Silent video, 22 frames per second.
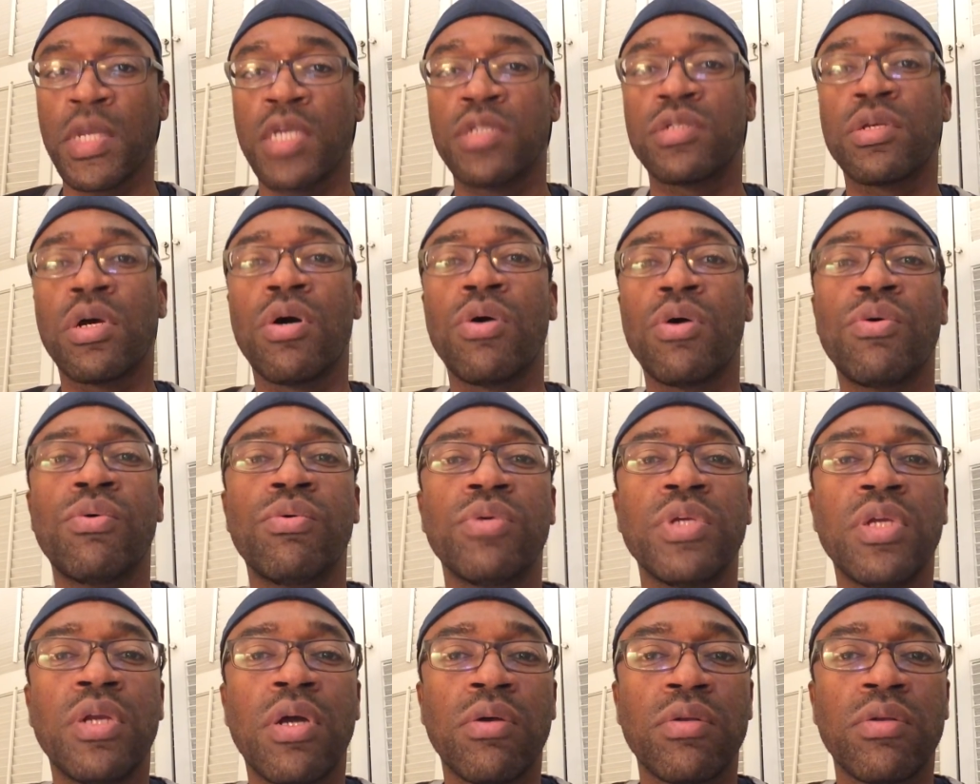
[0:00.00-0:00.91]
So,
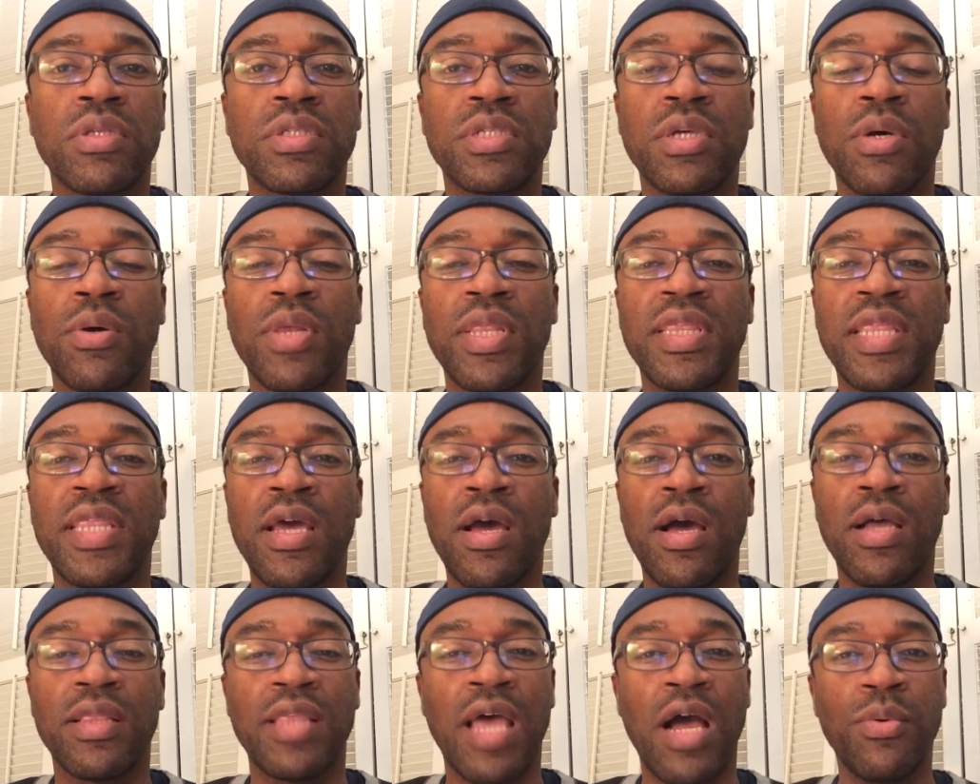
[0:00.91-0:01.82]
you know, so
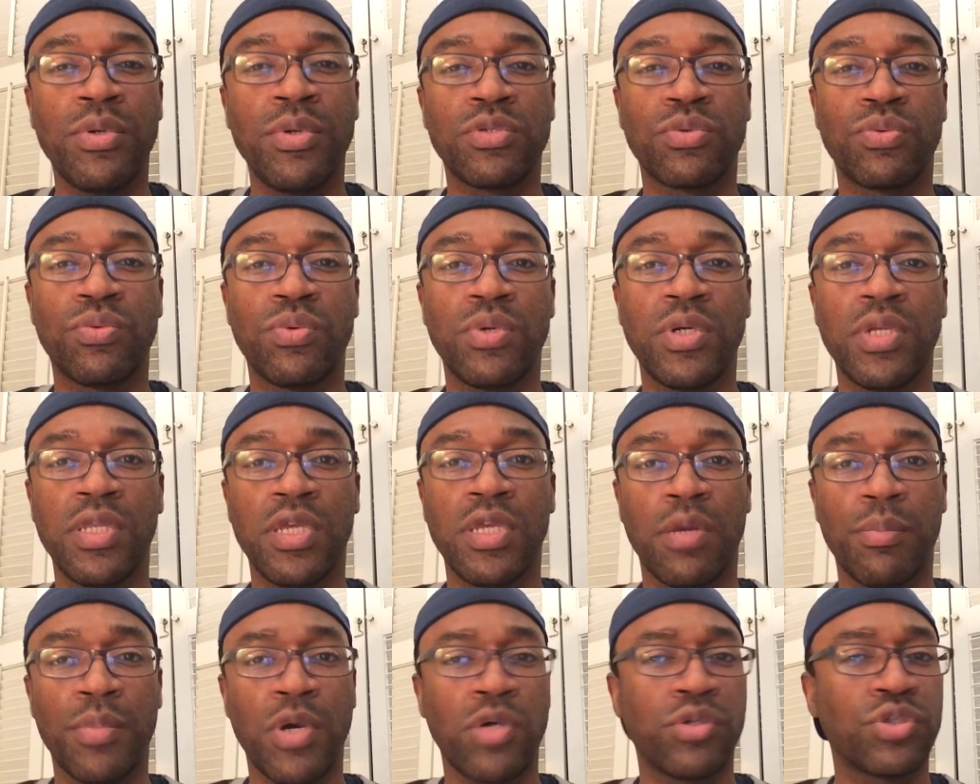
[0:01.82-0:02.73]
there, that was really
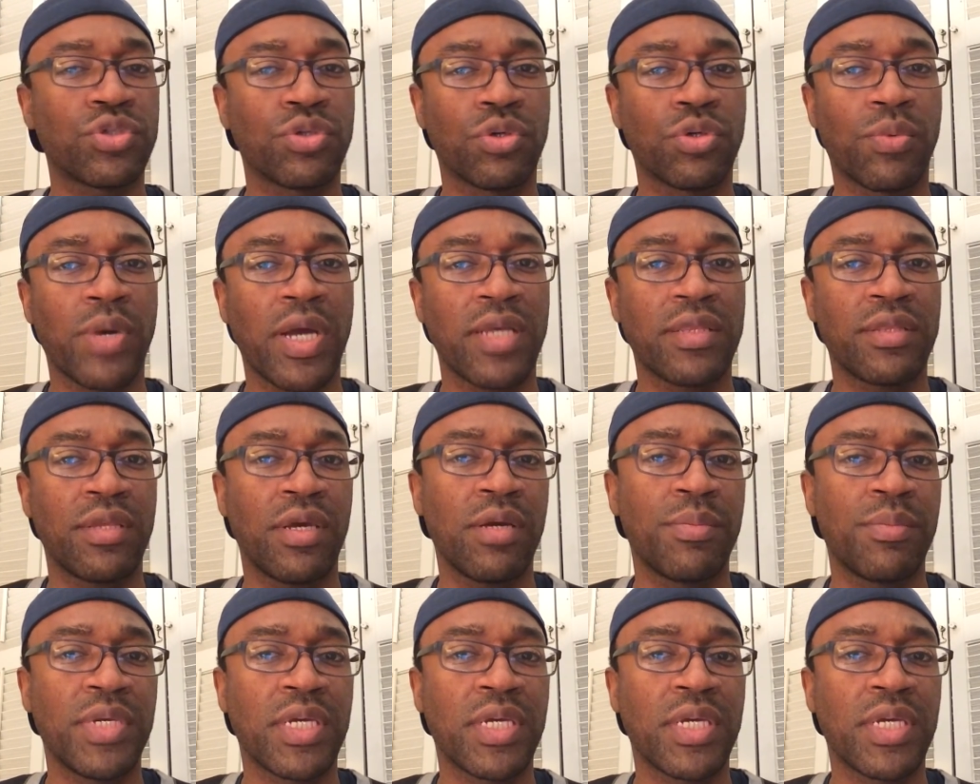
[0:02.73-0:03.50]
emotional right there,